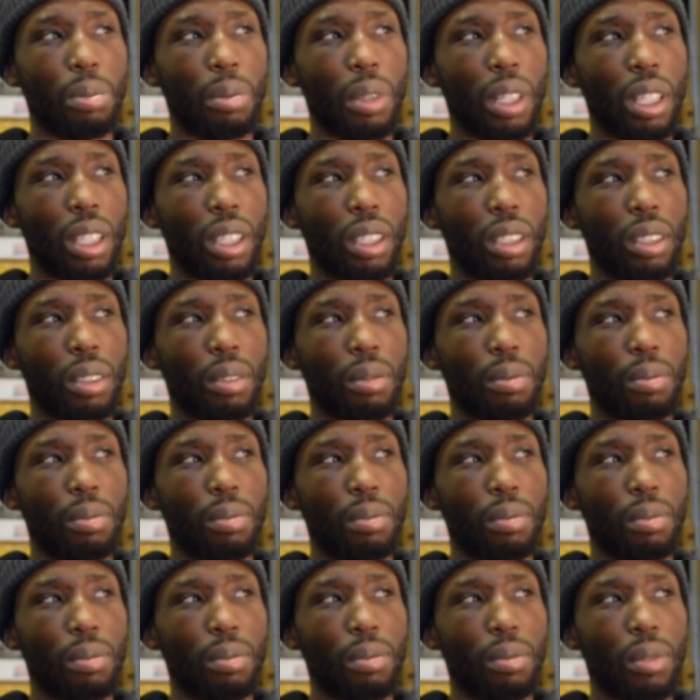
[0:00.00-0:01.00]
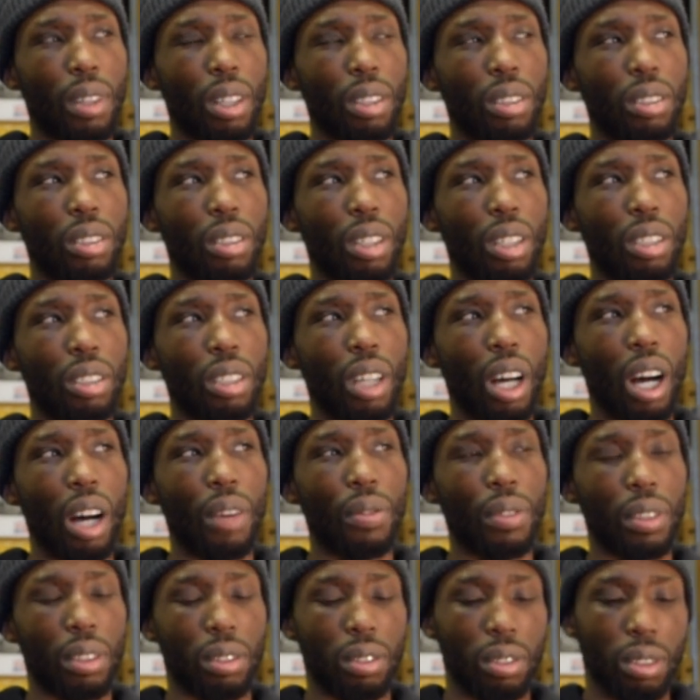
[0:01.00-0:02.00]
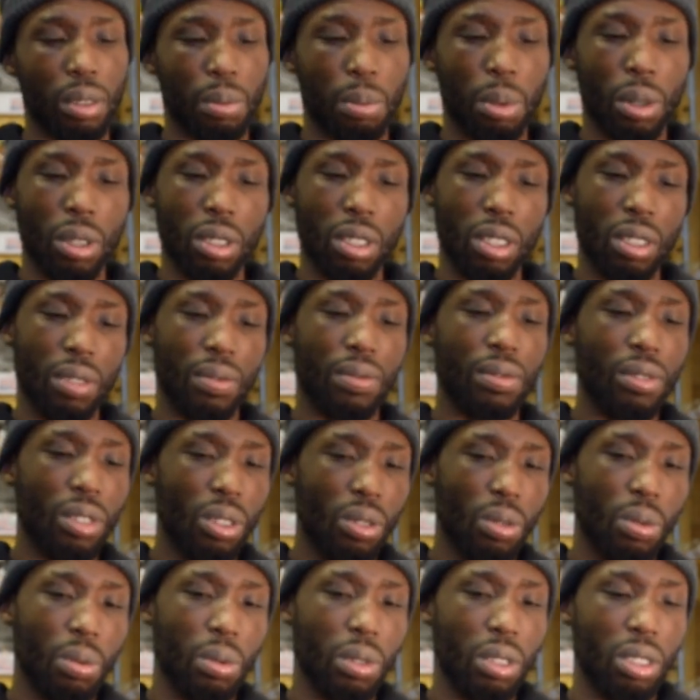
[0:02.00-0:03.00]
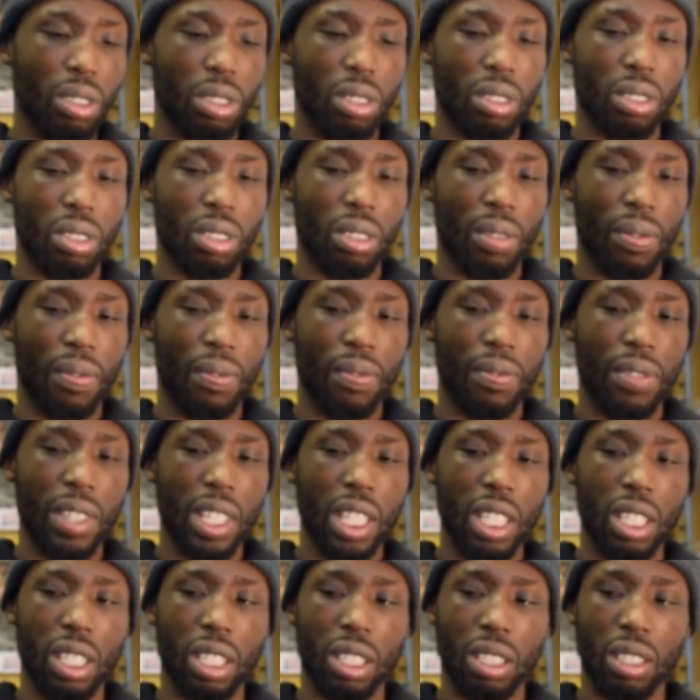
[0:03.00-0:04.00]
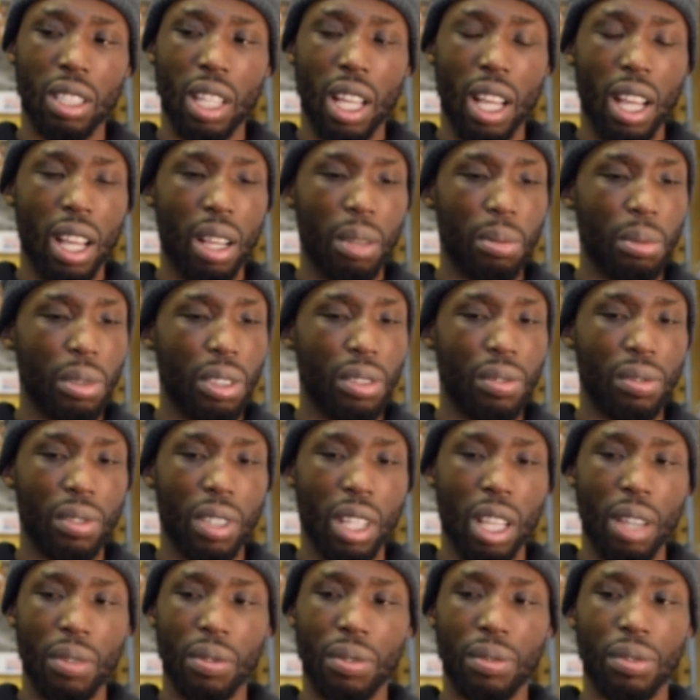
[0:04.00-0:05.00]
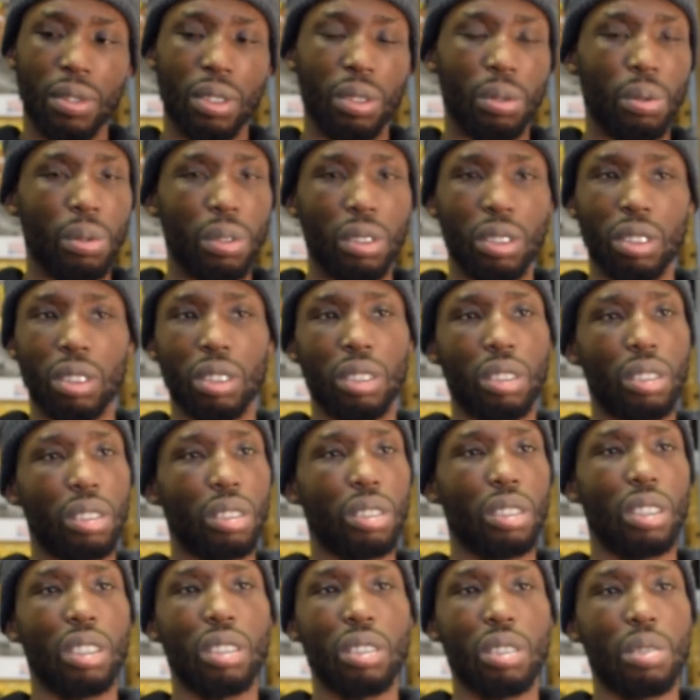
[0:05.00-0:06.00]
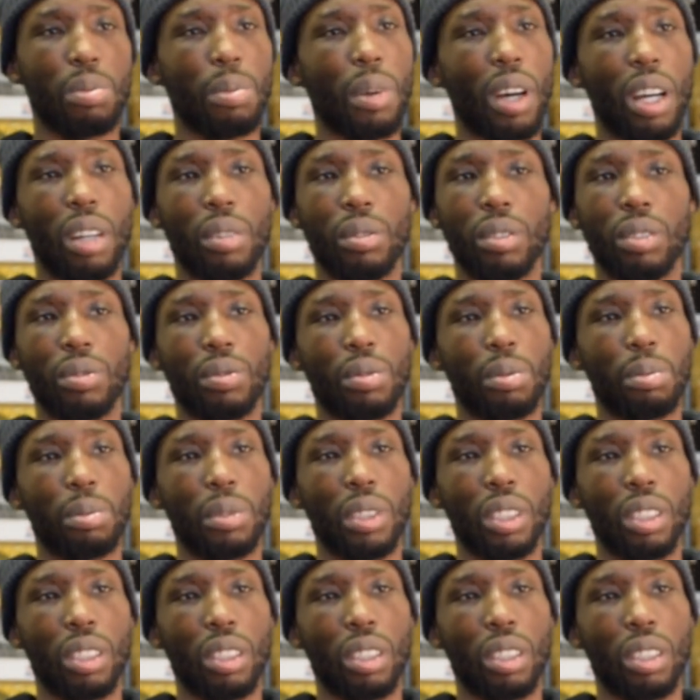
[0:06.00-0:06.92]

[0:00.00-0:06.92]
But the positive note was just the feeling, the atmosphere. Everything was just inspiring for me.